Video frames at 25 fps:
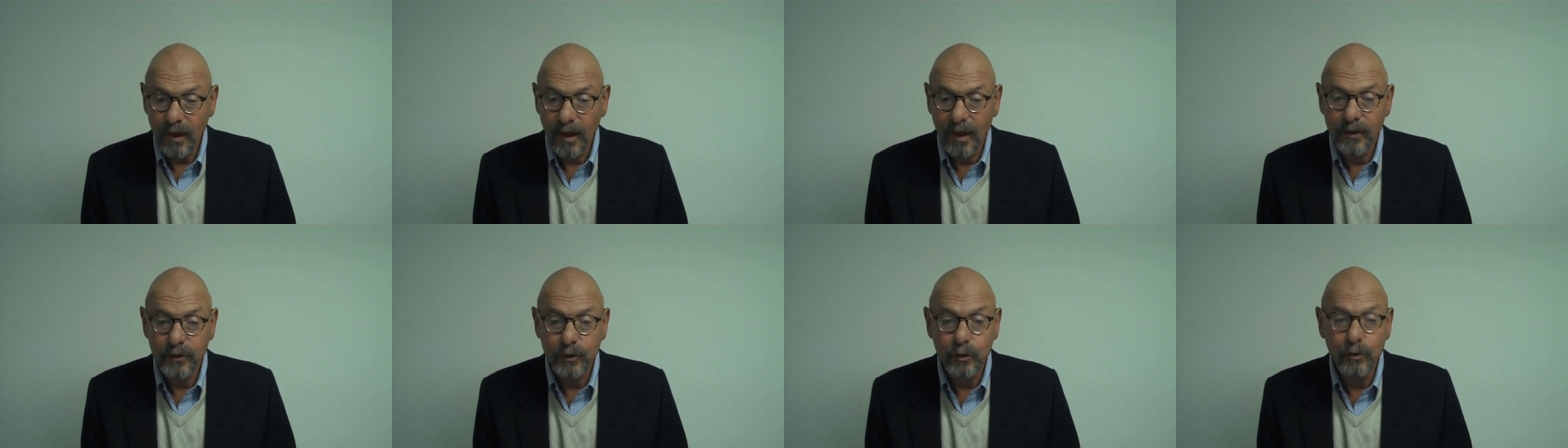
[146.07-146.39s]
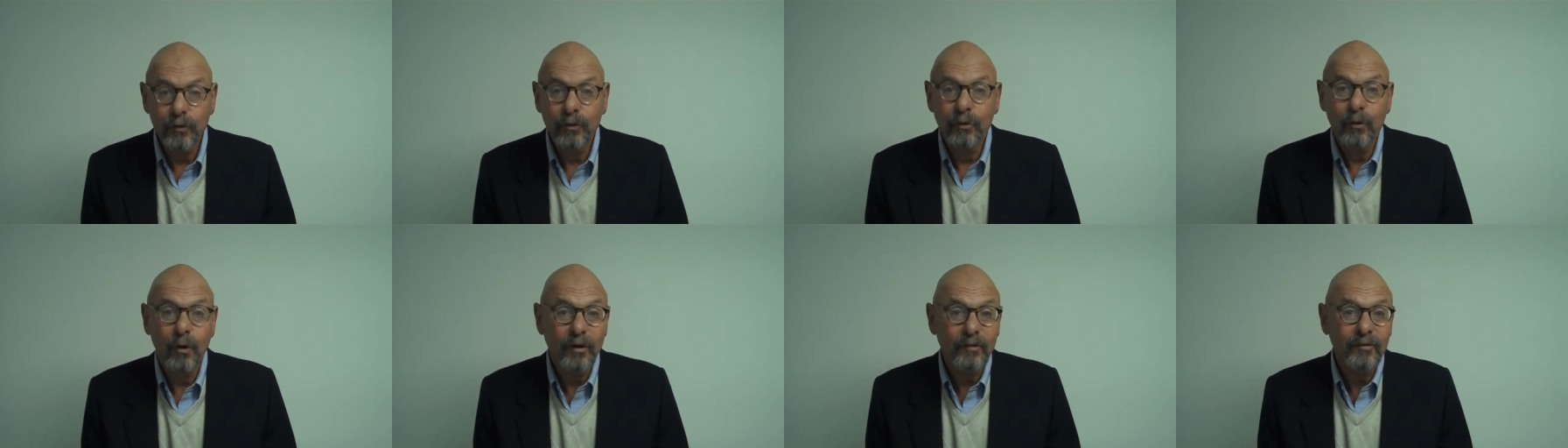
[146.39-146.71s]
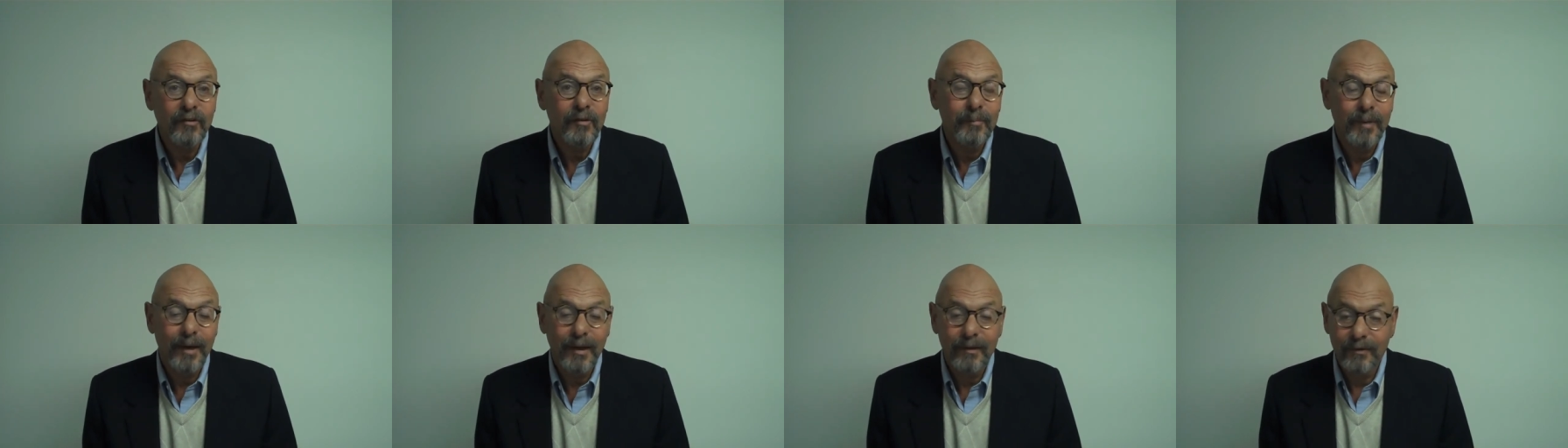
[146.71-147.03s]
Uh, your
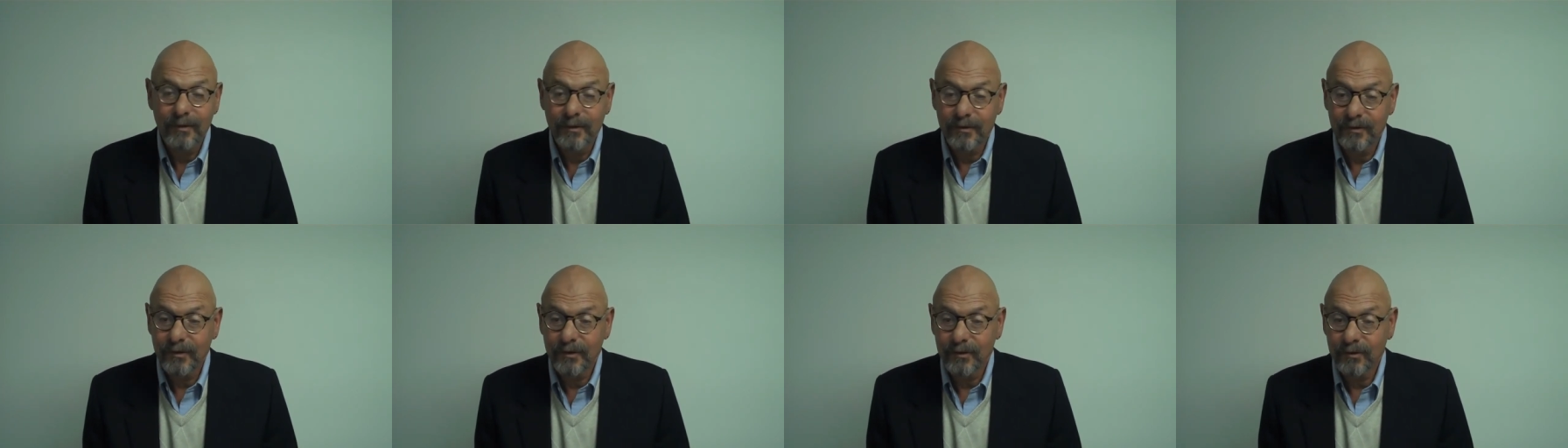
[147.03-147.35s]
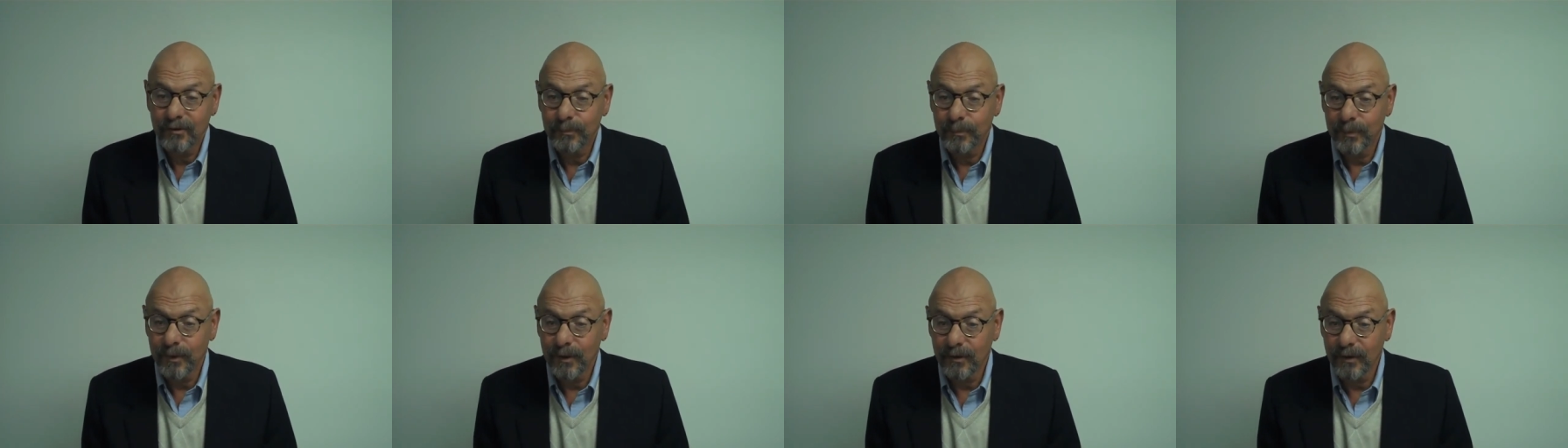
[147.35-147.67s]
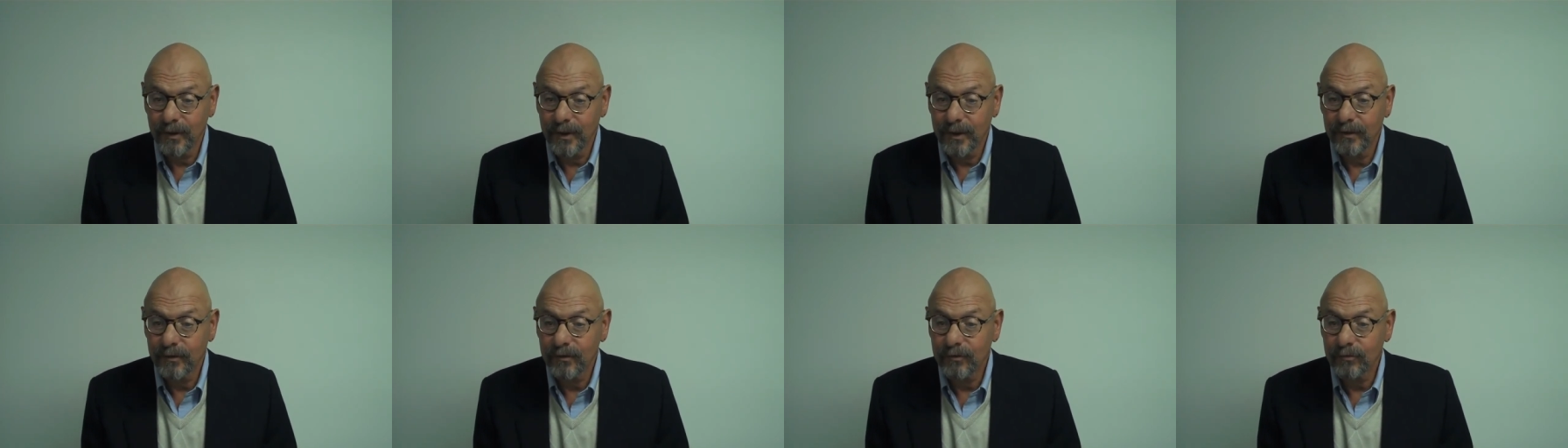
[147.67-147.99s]
thoughts about this
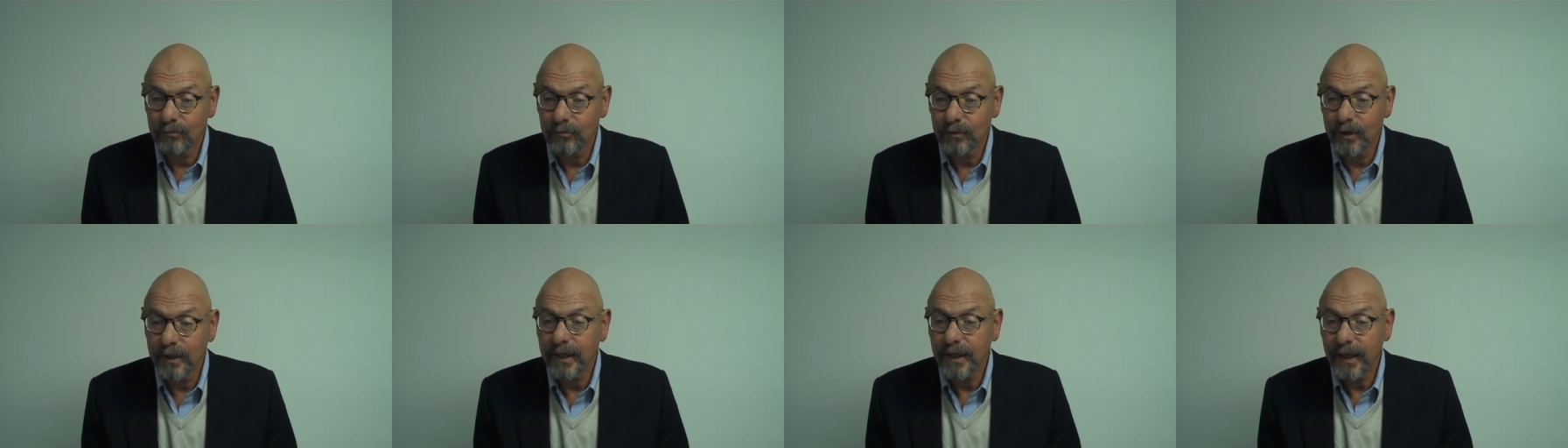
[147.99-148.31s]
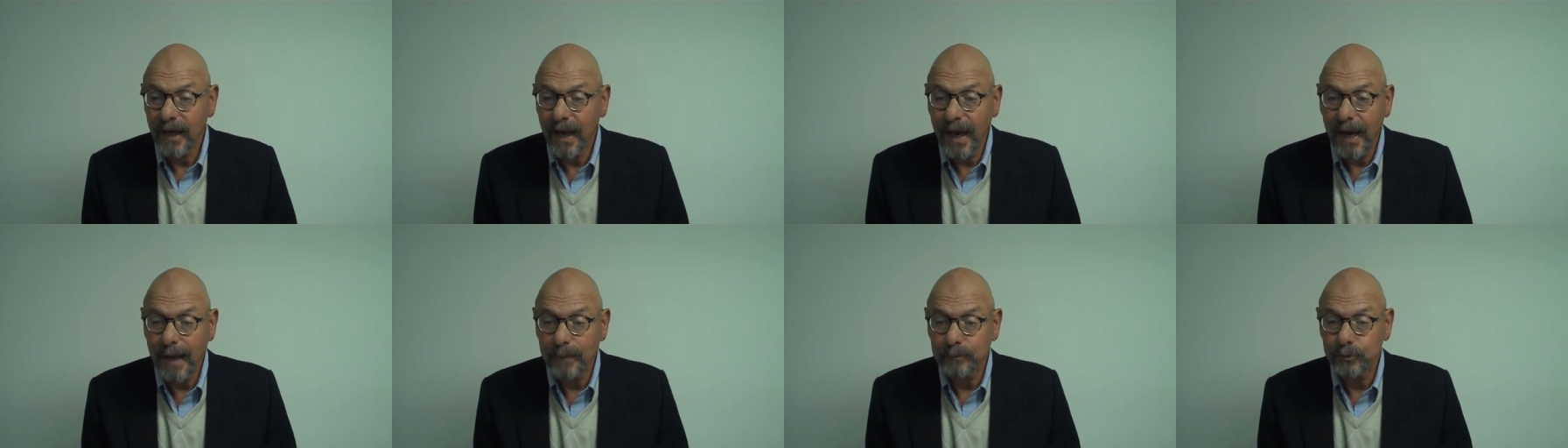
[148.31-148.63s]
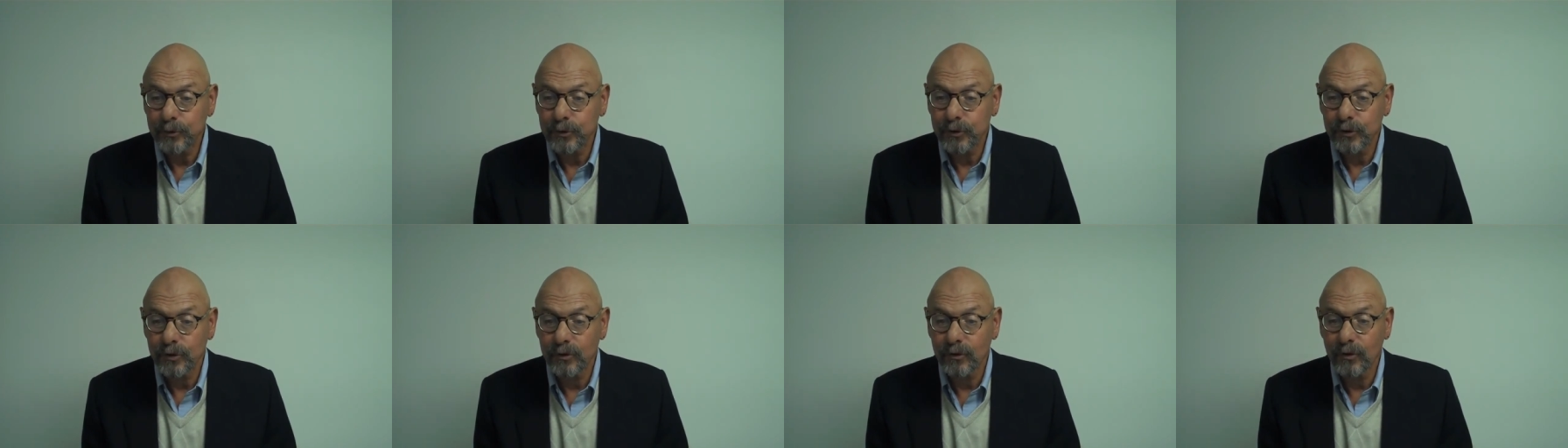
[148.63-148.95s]
experience
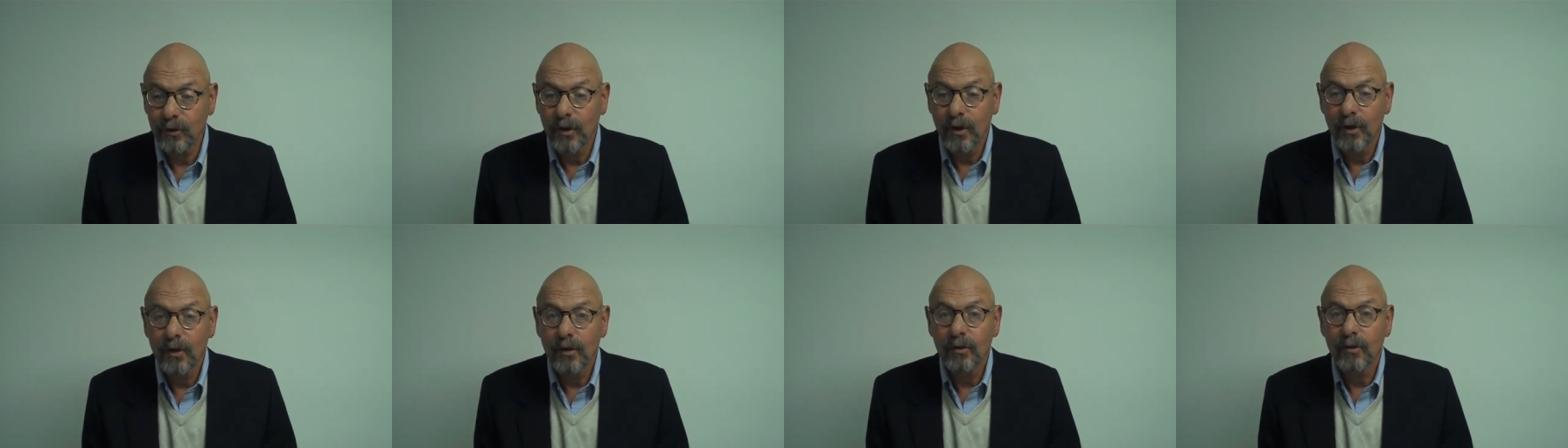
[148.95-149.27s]
recapture